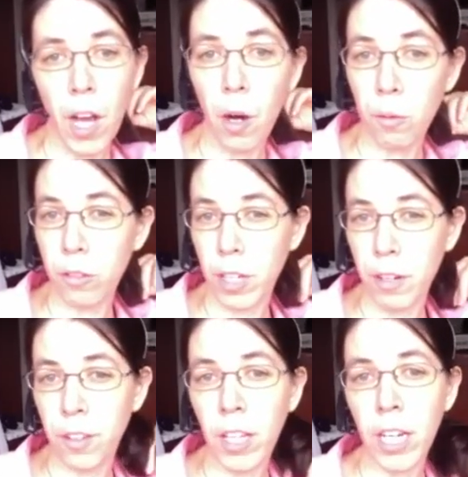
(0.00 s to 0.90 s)
helps. So
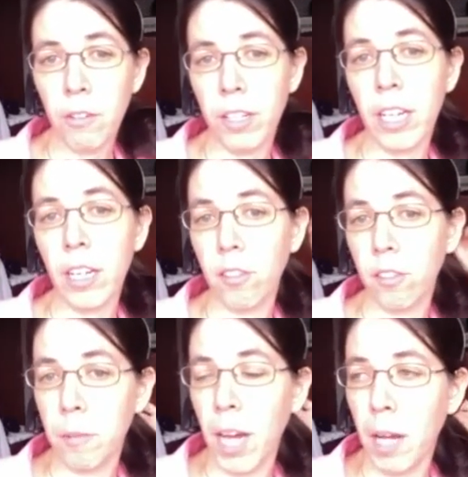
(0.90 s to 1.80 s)
I feel like reading
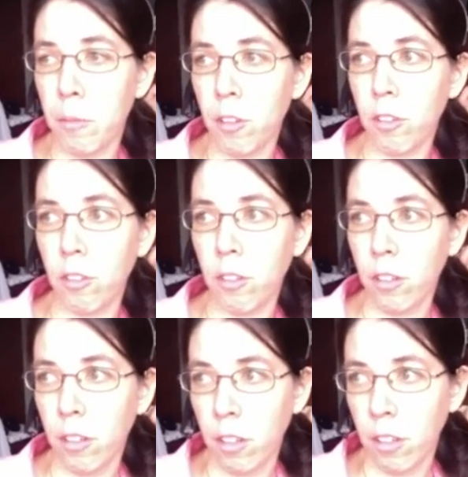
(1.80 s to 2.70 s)
sometimes is
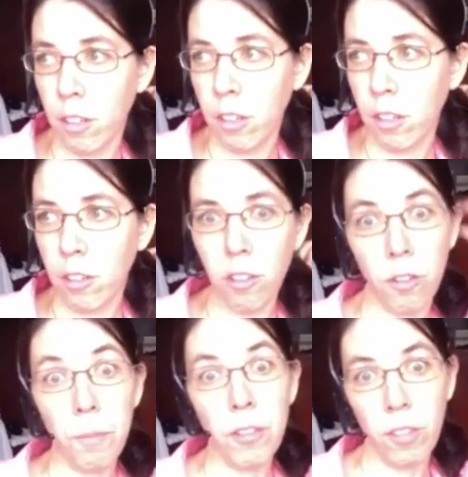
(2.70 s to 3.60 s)

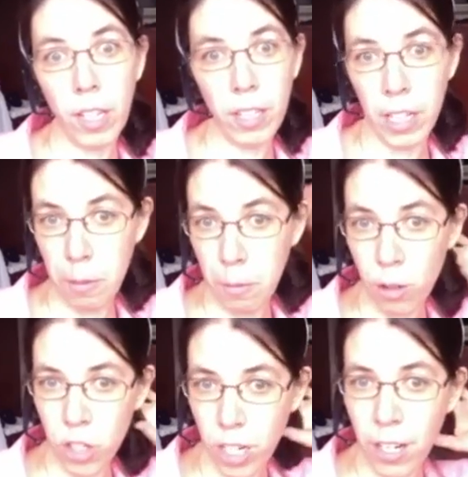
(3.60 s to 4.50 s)
dismissing the
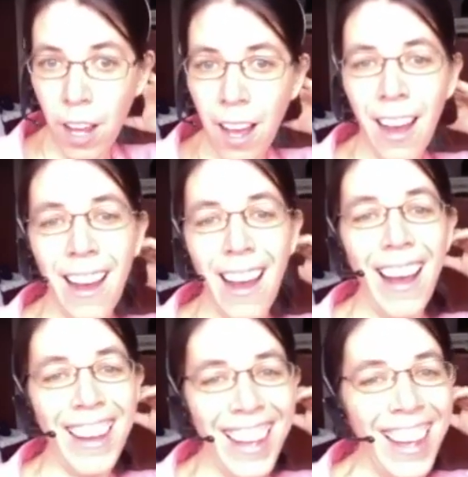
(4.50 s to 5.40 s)
emotion.
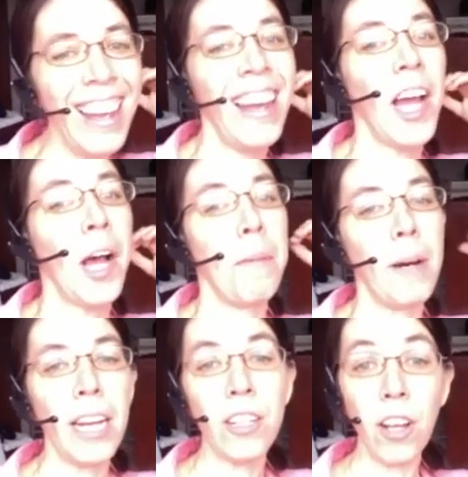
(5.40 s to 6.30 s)

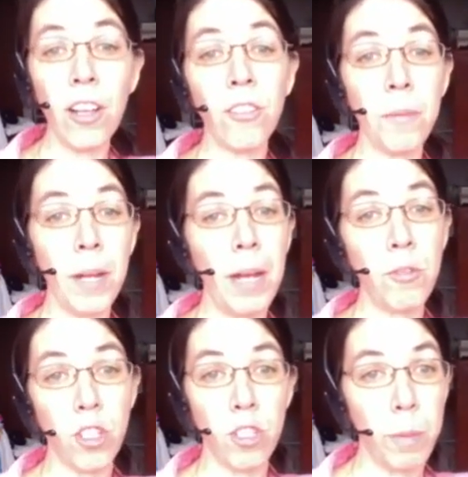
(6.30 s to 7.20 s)
But it does
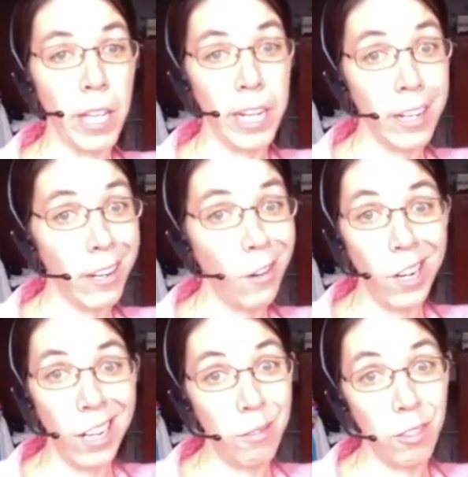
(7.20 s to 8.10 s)
sometimes just be like, you know
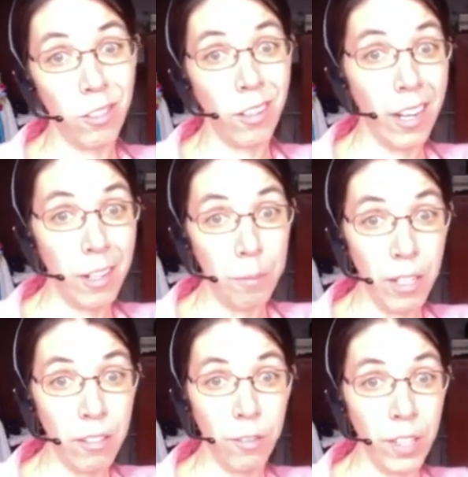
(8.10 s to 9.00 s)
what, I'm just not in a
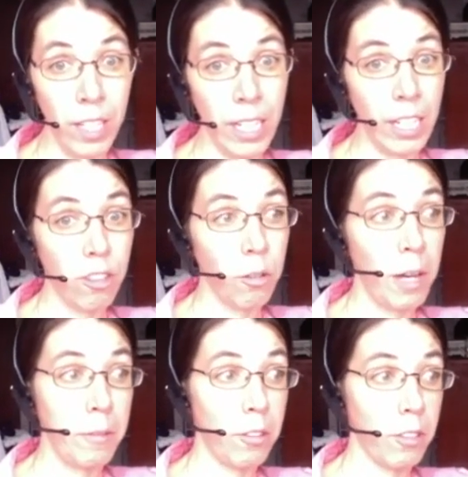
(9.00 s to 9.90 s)
place of feeling it, so
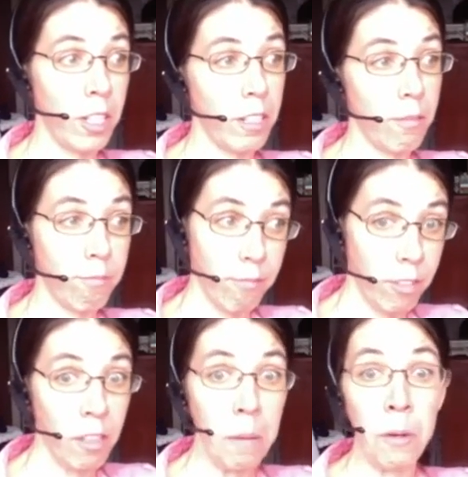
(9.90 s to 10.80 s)
I'm just gonna
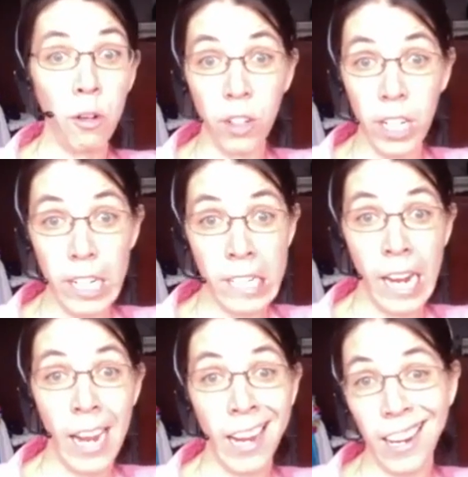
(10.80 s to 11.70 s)
skim over it
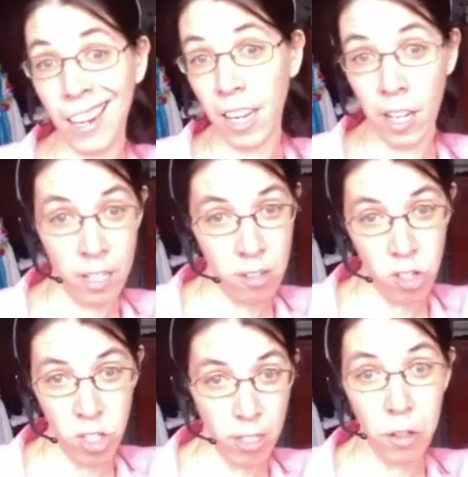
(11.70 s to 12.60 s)
today
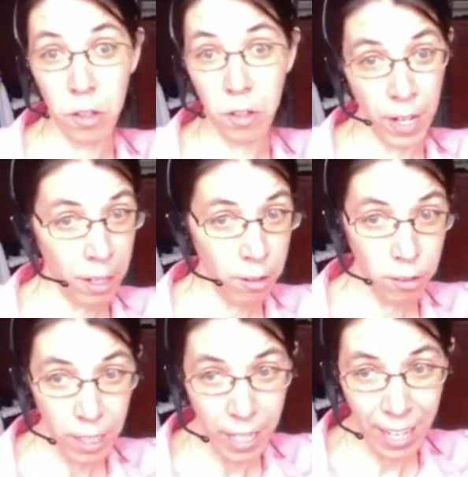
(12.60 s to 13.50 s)
and go to
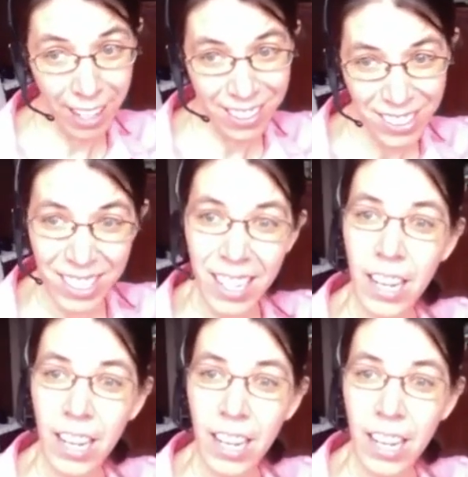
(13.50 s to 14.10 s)
Fantasyland.